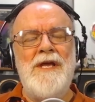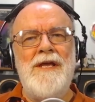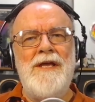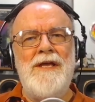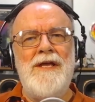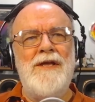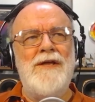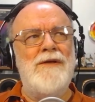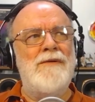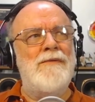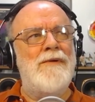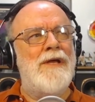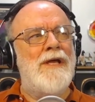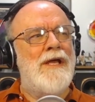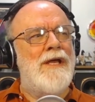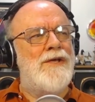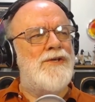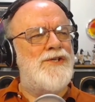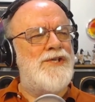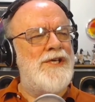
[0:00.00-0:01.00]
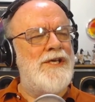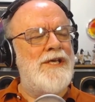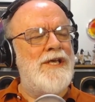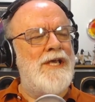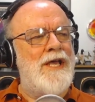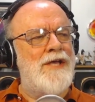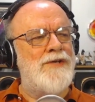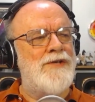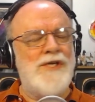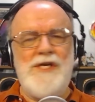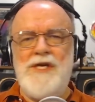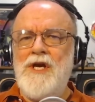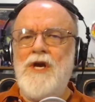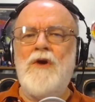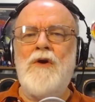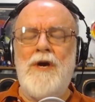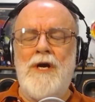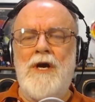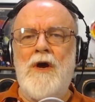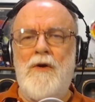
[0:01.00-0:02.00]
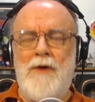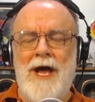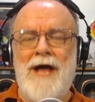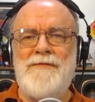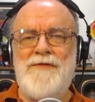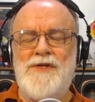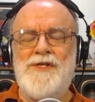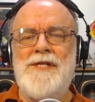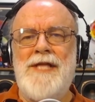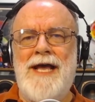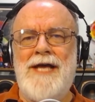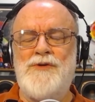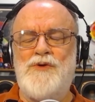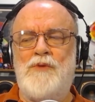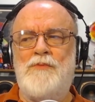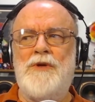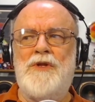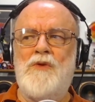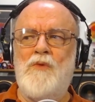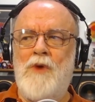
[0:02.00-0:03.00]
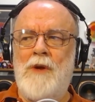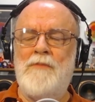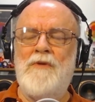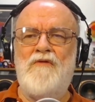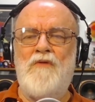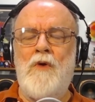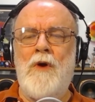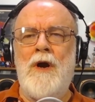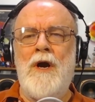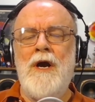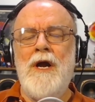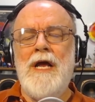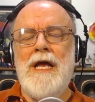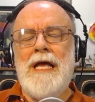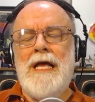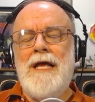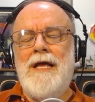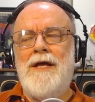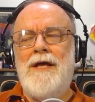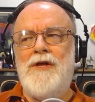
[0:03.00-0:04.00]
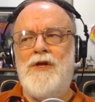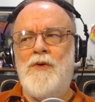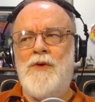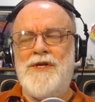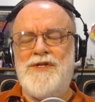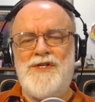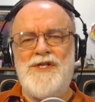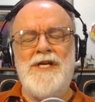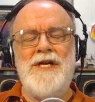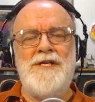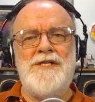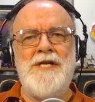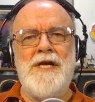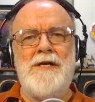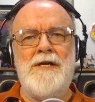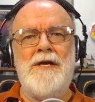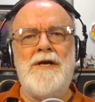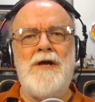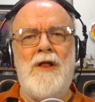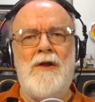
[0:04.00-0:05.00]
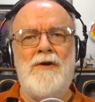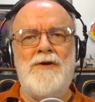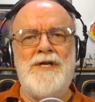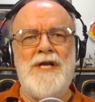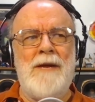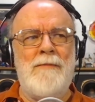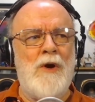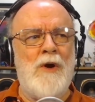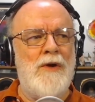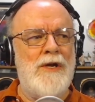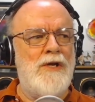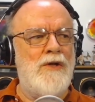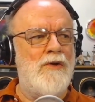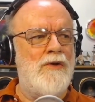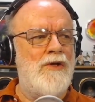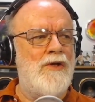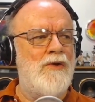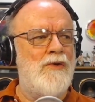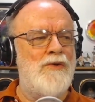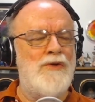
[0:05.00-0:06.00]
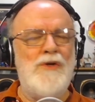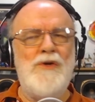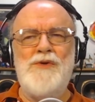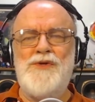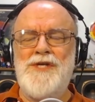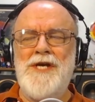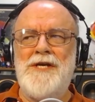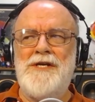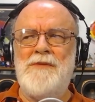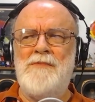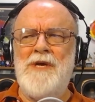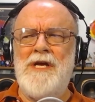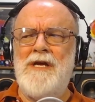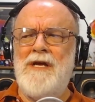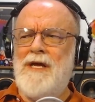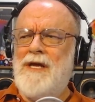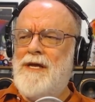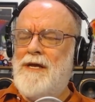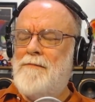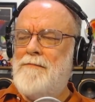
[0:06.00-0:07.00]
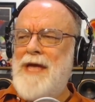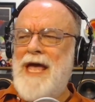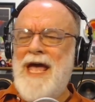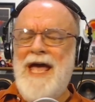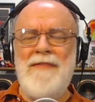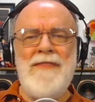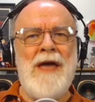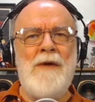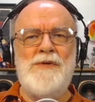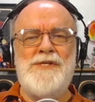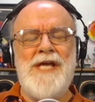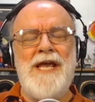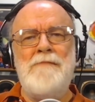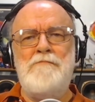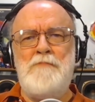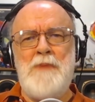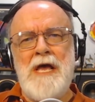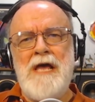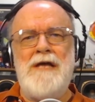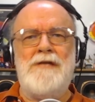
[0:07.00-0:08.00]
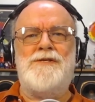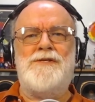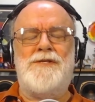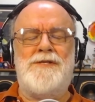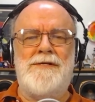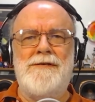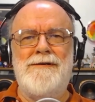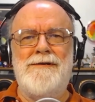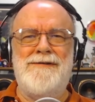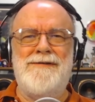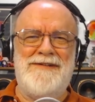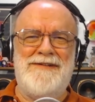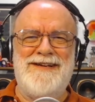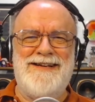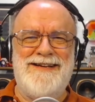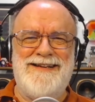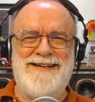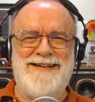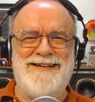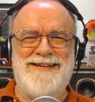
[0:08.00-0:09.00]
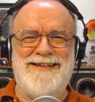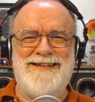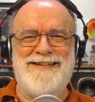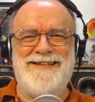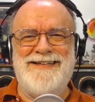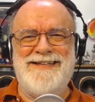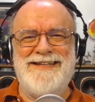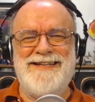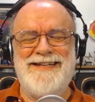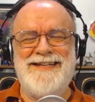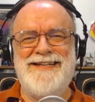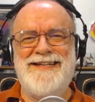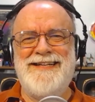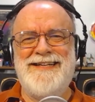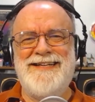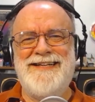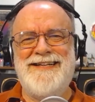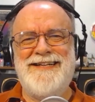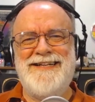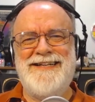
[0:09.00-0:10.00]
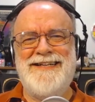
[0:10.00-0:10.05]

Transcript: me CES a year ago, not this last one, but the one before, you had seen a Technicolor demo, and you said to me, man, that was 8 bits. Yes, and